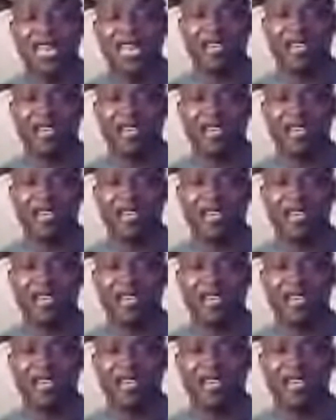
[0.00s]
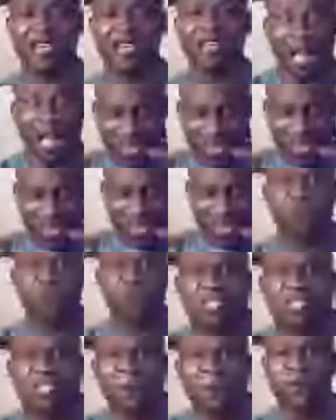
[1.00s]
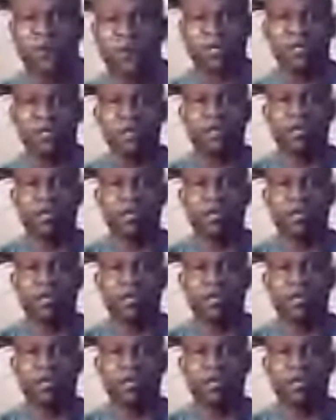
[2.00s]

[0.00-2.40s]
divided and they have to suffer